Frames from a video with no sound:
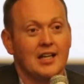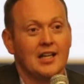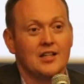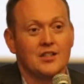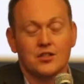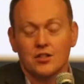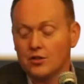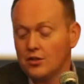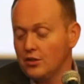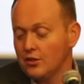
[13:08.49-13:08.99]

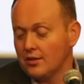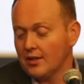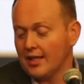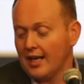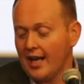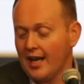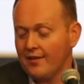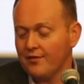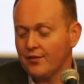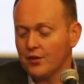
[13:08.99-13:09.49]
And so you can
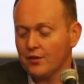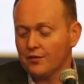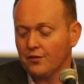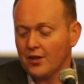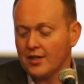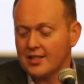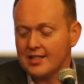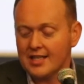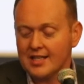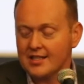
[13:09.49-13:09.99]
have your
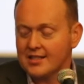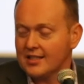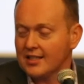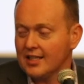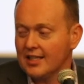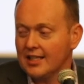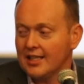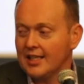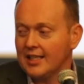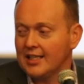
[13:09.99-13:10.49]
front
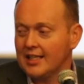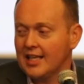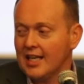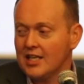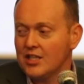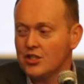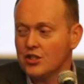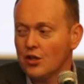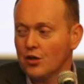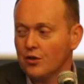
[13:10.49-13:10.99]
desk
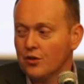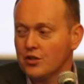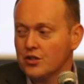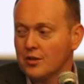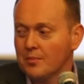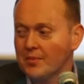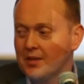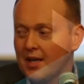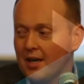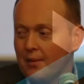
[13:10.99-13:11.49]
engage the
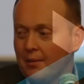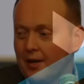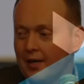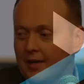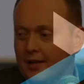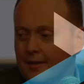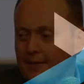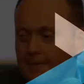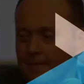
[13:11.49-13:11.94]
ownership that way.